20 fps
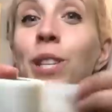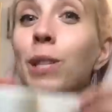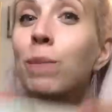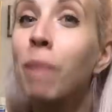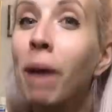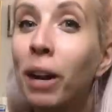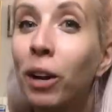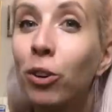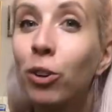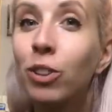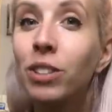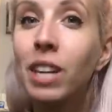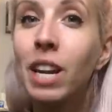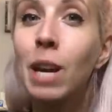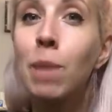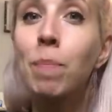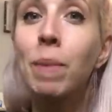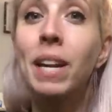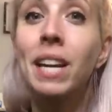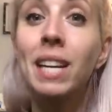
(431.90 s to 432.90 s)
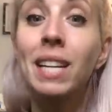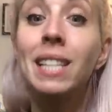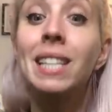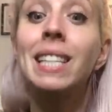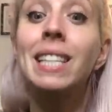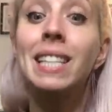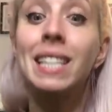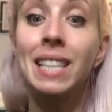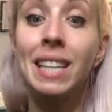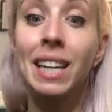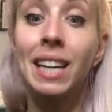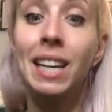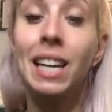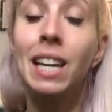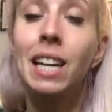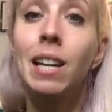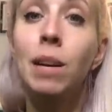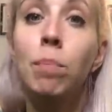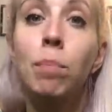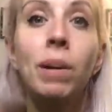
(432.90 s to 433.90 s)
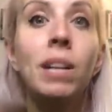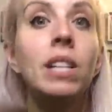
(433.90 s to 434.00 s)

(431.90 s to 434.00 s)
This medical tape is sticky,